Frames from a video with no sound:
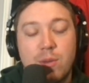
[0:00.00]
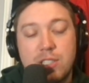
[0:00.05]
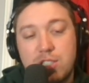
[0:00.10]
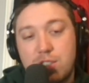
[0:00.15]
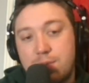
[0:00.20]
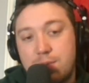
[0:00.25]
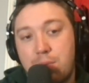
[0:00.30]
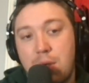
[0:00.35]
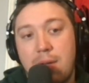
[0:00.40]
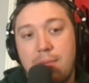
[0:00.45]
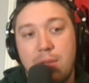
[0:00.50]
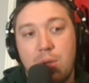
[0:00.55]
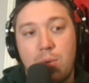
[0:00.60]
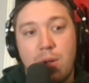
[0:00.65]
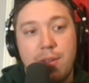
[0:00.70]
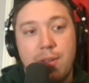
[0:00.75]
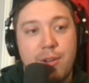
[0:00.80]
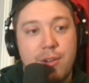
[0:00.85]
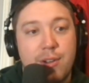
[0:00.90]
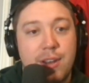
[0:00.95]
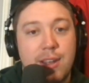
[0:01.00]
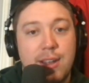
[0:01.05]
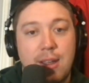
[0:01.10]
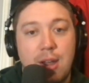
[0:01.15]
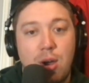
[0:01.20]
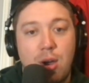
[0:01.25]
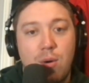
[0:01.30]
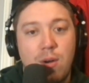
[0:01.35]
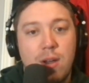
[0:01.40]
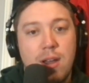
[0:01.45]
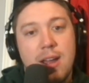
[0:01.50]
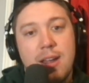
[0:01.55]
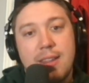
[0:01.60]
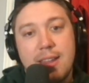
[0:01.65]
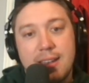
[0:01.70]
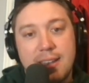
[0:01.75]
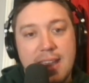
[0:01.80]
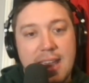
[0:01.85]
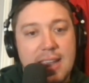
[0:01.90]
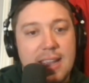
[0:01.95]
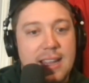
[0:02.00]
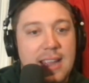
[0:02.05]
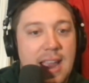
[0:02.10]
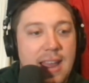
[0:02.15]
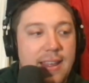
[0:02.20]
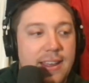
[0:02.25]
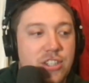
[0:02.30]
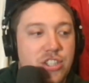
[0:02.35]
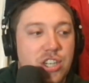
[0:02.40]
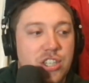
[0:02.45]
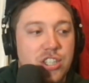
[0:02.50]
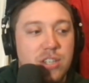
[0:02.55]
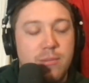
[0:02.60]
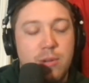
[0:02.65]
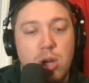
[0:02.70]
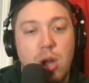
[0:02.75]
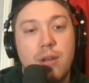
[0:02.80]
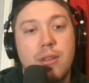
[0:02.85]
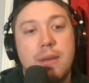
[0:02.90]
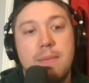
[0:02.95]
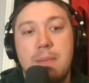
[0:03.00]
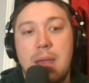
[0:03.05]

which is probably where they're going to go, than take a guy like JJ McCarthy.